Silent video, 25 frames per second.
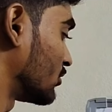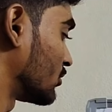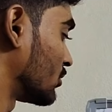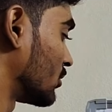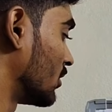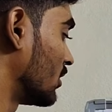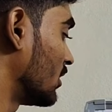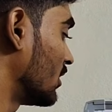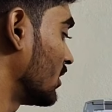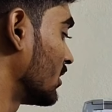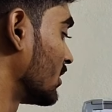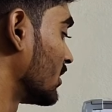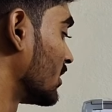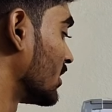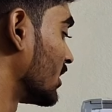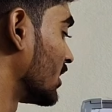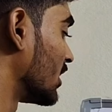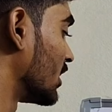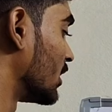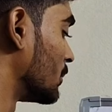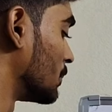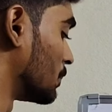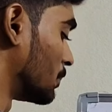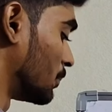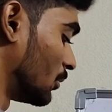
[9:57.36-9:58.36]
is called
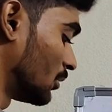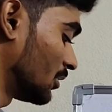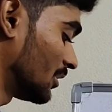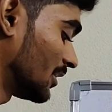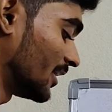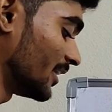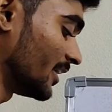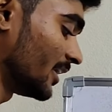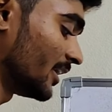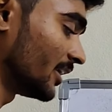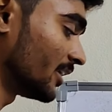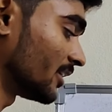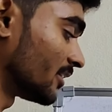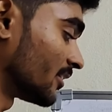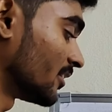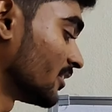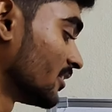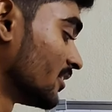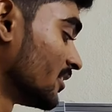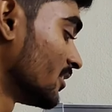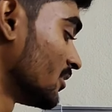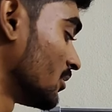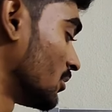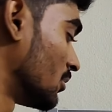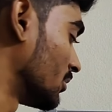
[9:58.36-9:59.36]
input layer.
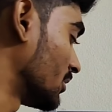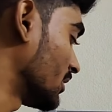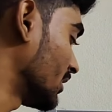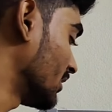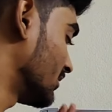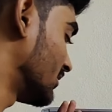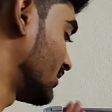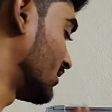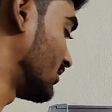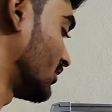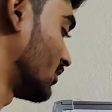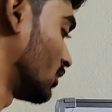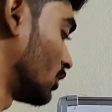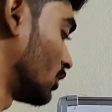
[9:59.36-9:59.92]
Okay, this